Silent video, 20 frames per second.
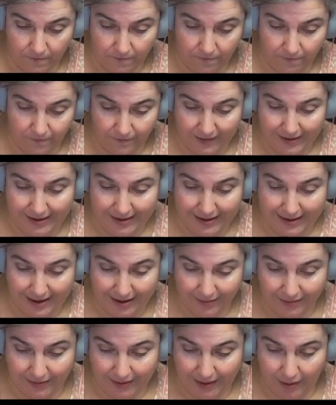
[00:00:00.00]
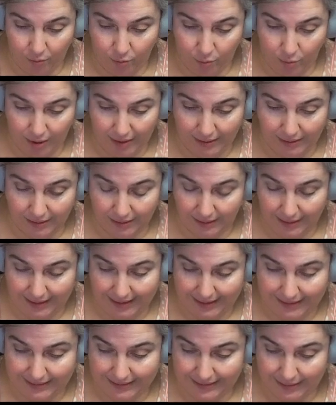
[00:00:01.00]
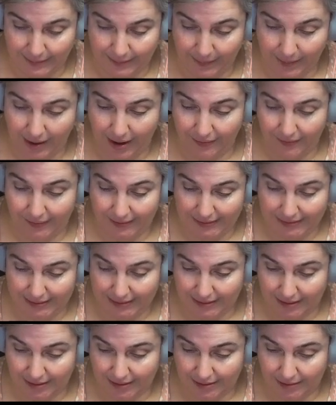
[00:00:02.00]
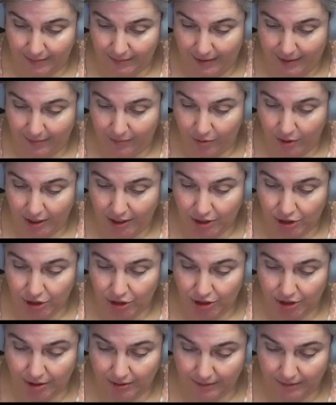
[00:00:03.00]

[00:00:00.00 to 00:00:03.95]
fade out that one like spot that's stuck to my brush,